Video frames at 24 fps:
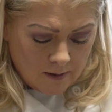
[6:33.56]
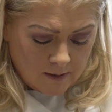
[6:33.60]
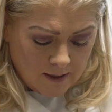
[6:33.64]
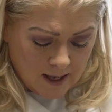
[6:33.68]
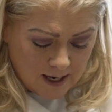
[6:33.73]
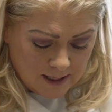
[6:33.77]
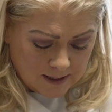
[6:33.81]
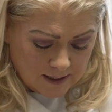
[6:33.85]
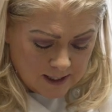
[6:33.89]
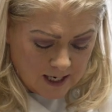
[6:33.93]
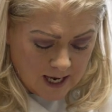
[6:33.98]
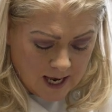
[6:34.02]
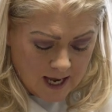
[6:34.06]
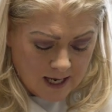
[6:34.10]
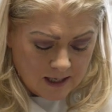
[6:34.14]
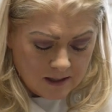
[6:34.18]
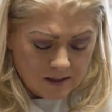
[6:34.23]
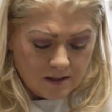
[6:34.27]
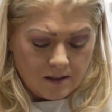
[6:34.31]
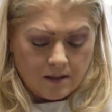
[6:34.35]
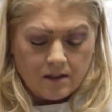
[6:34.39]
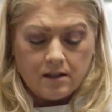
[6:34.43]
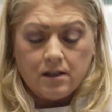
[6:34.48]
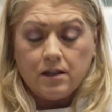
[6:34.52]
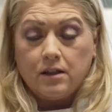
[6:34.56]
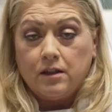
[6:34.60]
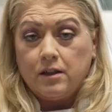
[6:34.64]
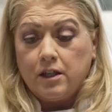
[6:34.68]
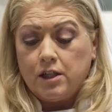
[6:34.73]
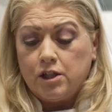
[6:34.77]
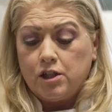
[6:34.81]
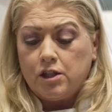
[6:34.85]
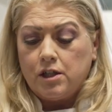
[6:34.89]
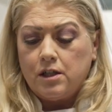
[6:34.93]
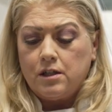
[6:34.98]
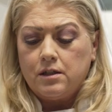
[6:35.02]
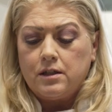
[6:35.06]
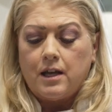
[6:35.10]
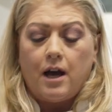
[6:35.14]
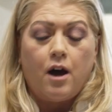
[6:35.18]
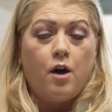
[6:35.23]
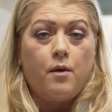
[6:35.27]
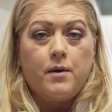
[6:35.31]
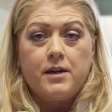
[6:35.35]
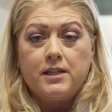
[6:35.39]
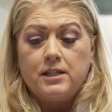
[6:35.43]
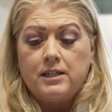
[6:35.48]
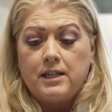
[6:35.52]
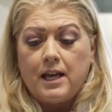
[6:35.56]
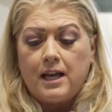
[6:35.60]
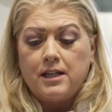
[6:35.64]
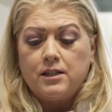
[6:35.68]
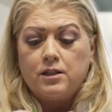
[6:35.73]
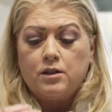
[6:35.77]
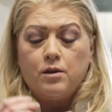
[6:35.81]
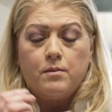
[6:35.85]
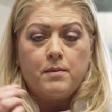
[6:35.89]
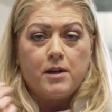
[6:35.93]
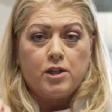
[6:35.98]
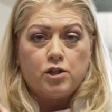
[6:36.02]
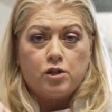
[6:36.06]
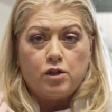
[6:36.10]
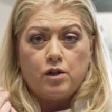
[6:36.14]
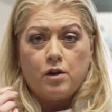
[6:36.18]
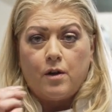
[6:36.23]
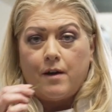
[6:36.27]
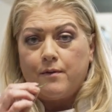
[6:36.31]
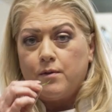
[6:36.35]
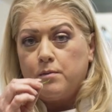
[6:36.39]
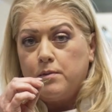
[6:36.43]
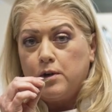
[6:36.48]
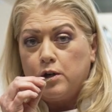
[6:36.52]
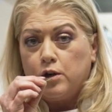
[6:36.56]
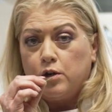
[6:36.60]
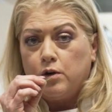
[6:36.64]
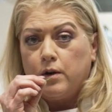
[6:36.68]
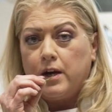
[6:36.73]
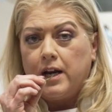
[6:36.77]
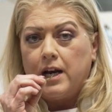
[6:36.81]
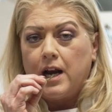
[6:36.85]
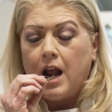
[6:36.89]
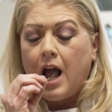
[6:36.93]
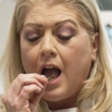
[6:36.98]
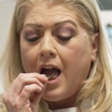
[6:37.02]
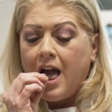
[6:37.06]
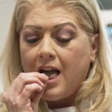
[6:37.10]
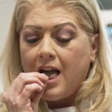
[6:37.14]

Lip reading: They taste delicious. I always taste them, make sure you don't have a bitter green.